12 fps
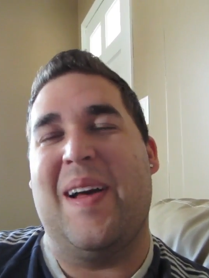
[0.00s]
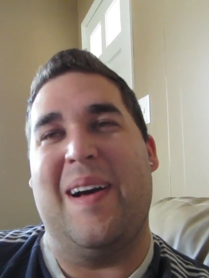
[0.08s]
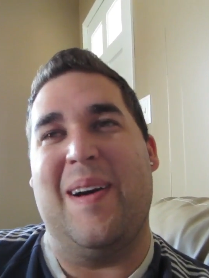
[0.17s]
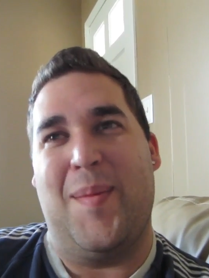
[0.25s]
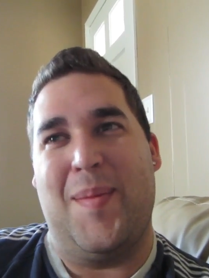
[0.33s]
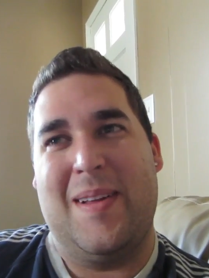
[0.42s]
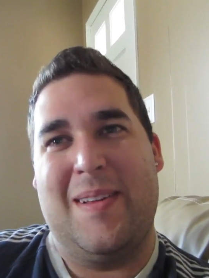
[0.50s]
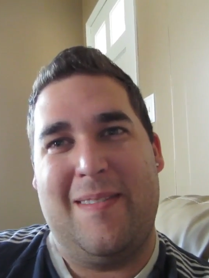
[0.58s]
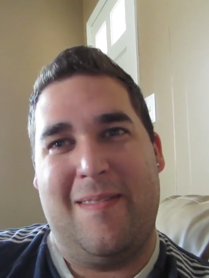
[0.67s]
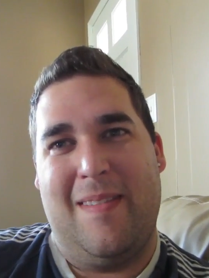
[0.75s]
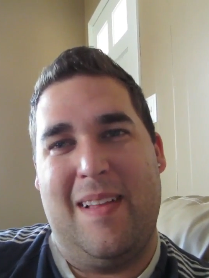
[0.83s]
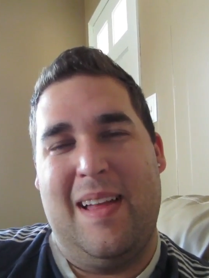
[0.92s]
Um,
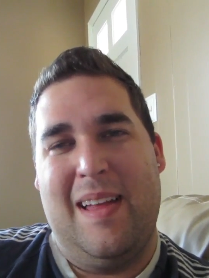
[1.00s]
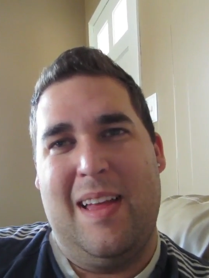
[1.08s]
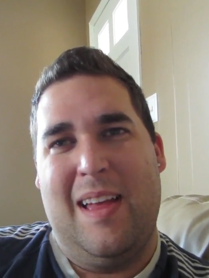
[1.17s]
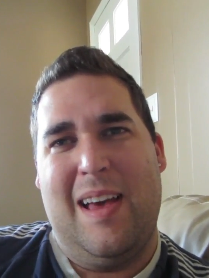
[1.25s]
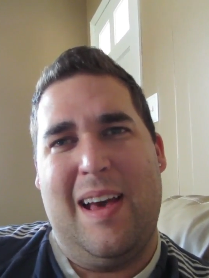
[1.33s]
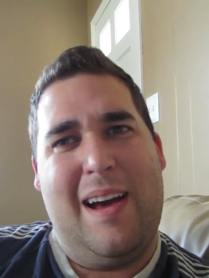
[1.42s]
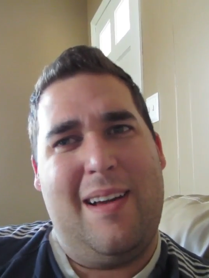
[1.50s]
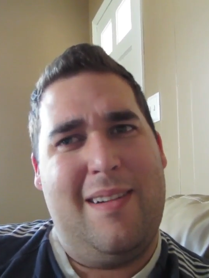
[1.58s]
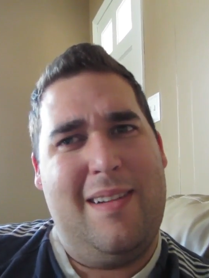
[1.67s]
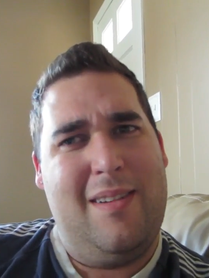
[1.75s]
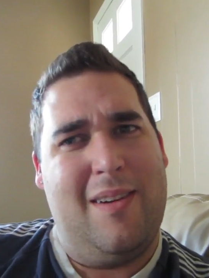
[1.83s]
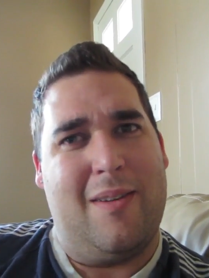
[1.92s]
I
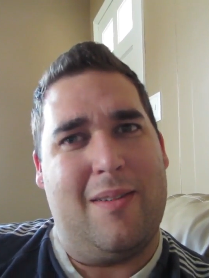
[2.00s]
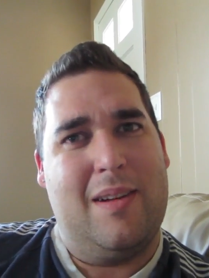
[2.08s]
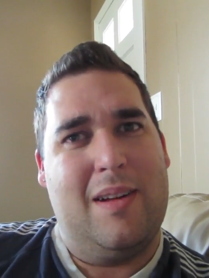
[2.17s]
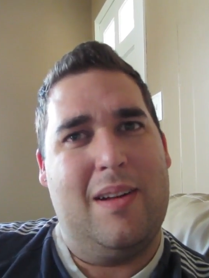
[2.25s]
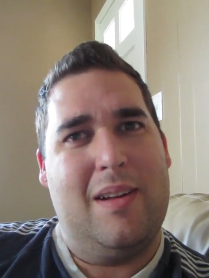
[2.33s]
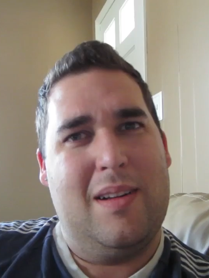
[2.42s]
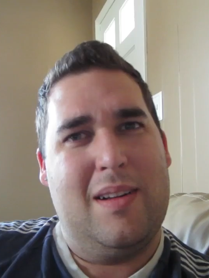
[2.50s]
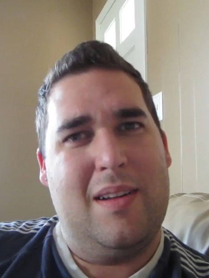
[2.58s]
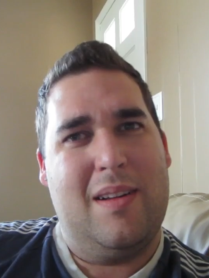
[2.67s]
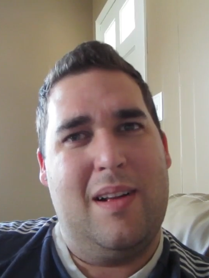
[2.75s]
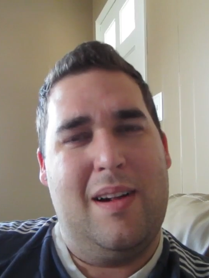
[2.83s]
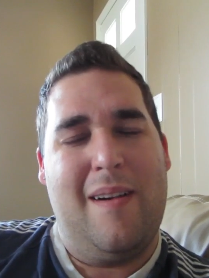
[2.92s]
don't know.
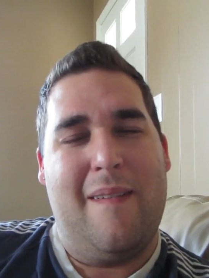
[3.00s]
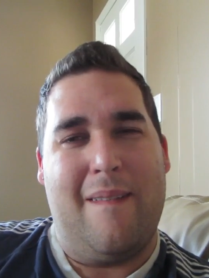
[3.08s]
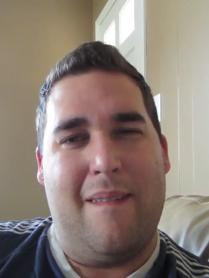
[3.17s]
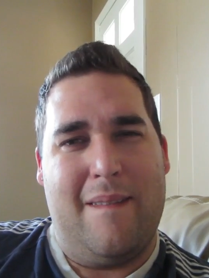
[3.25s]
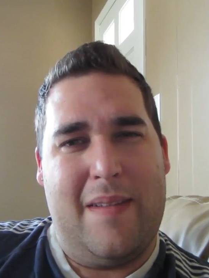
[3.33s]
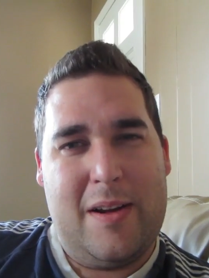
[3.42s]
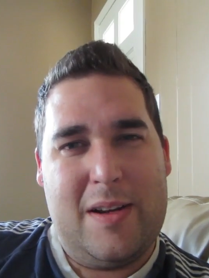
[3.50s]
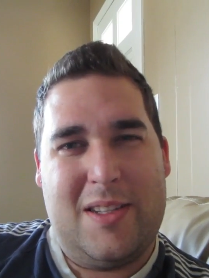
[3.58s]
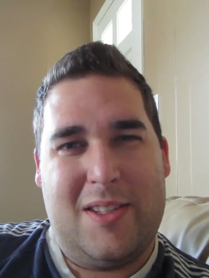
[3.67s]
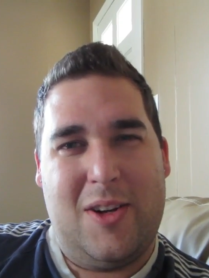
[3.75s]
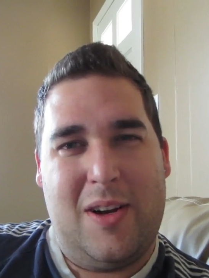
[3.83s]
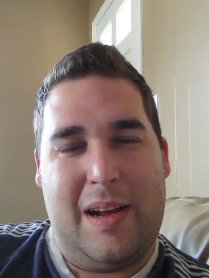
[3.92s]
Very
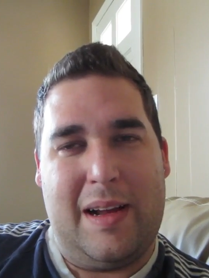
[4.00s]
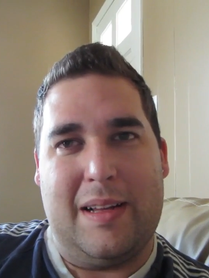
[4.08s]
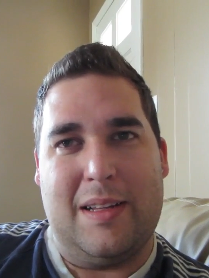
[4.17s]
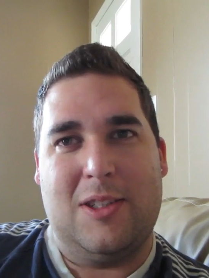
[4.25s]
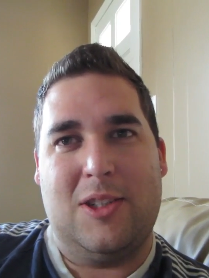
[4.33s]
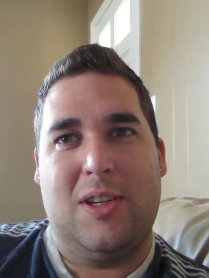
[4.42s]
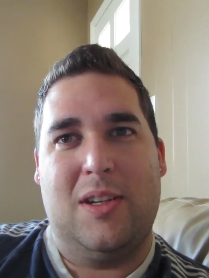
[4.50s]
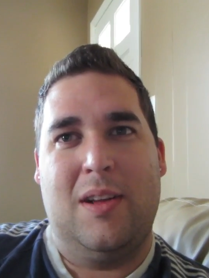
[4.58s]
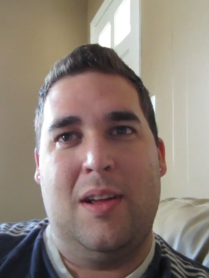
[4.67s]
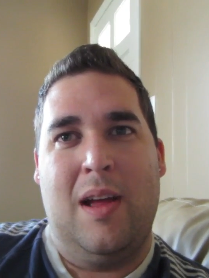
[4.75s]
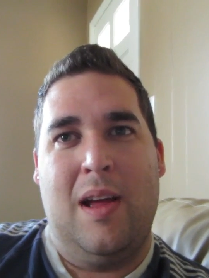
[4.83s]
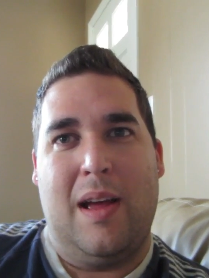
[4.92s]
strange.
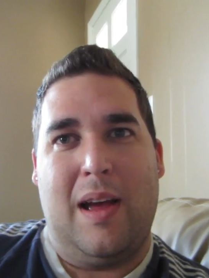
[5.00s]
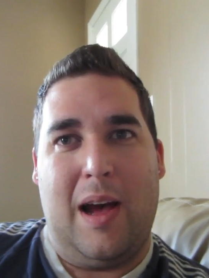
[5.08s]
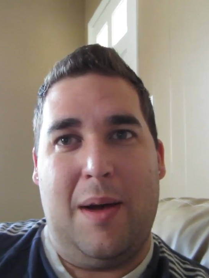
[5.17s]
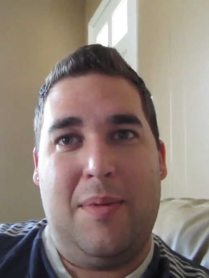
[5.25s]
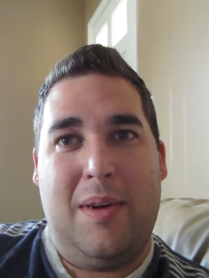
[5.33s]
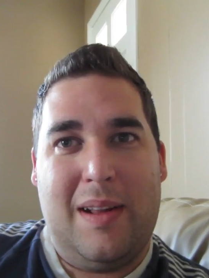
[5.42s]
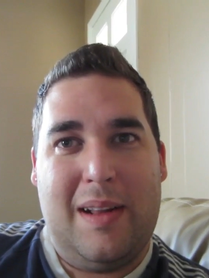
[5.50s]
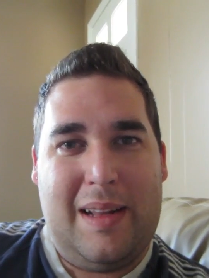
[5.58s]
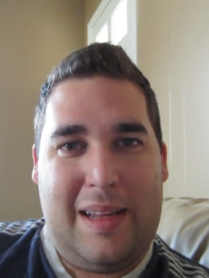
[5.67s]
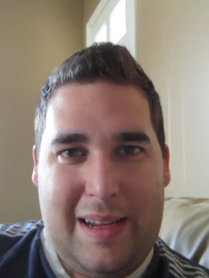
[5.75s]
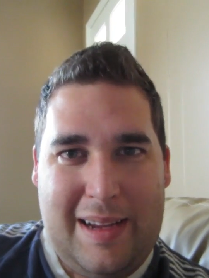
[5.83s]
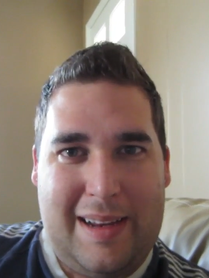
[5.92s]
I'm gonna
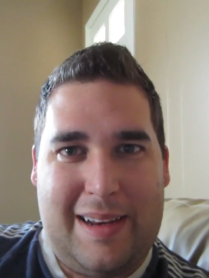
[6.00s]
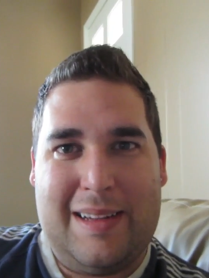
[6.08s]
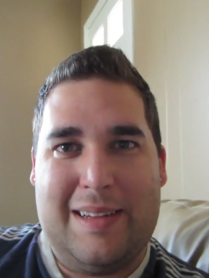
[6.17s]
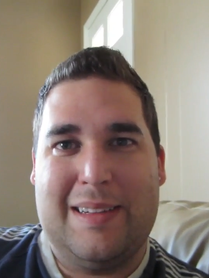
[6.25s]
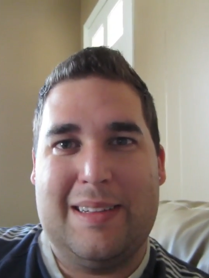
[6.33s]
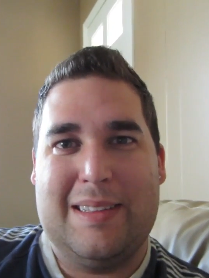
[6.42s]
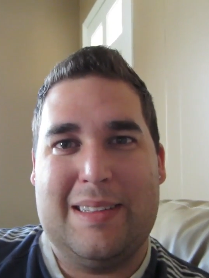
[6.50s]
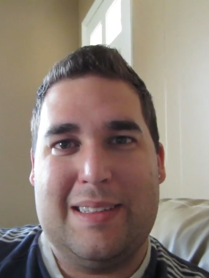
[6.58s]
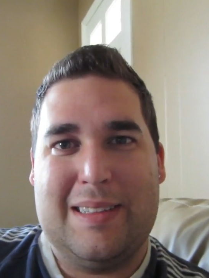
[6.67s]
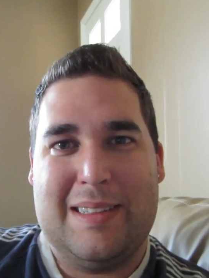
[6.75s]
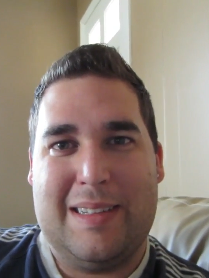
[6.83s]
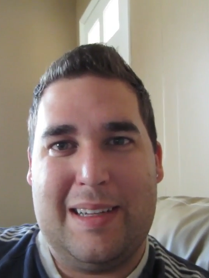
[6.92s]
need
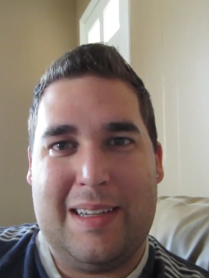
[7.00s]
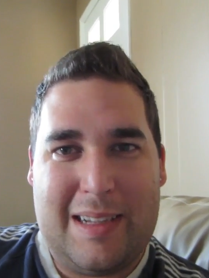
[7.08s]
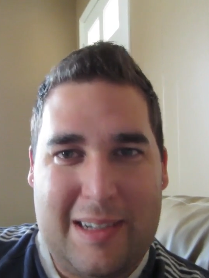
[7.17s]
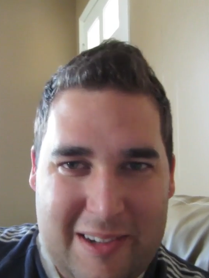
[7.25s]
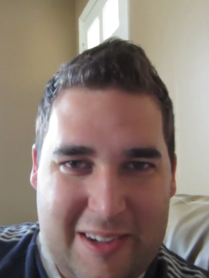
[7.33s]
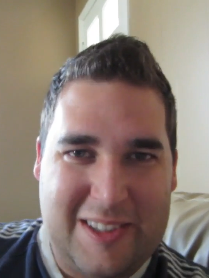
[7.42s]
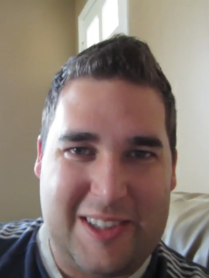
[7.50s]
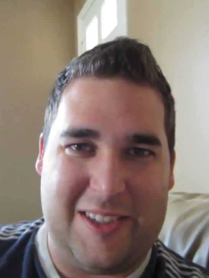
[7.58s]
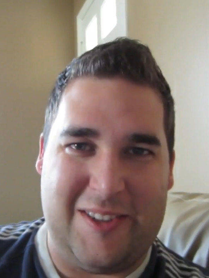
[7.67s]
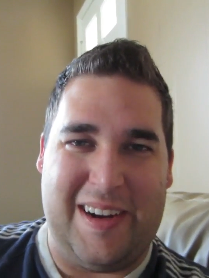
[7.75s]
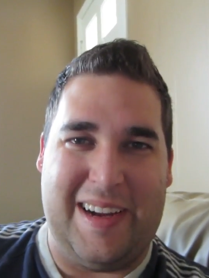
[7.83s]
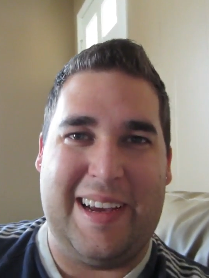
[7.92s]
an energy
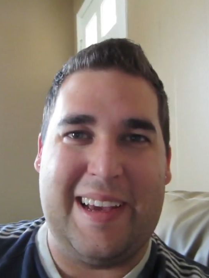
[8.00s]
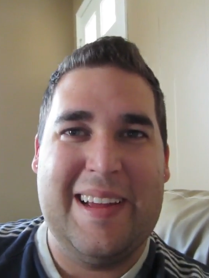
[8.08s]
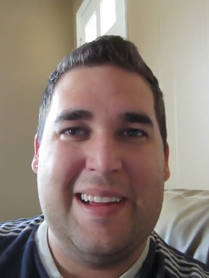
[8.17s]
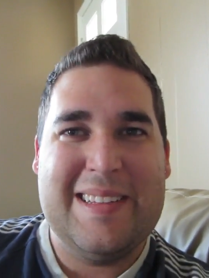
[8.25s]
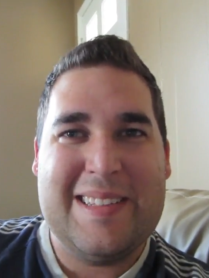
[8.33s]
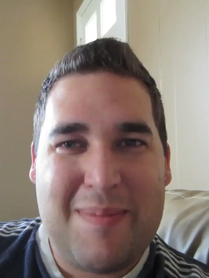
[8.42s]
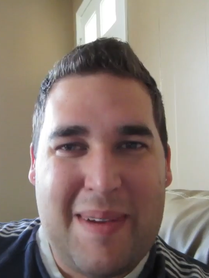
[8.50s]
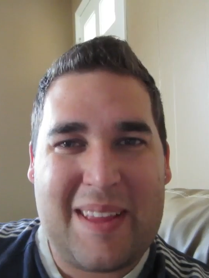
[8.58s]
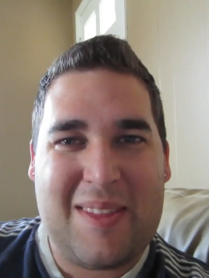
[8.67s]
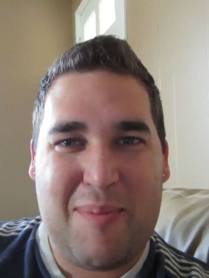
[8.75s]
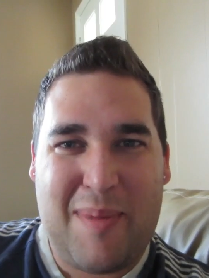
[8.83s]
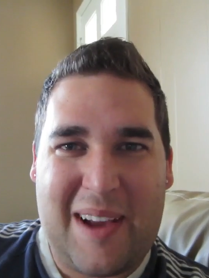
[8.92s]
drink to make
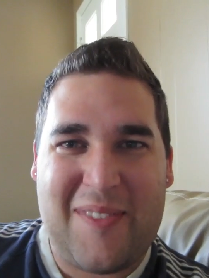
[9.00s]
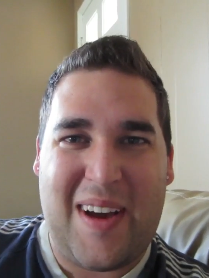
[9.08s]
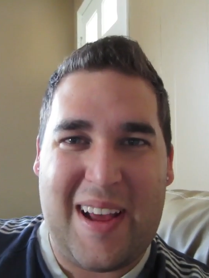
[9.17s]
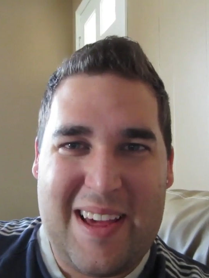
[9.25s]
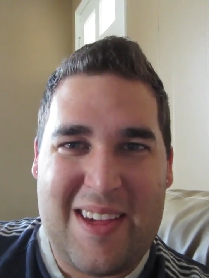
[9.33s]
through Black Friday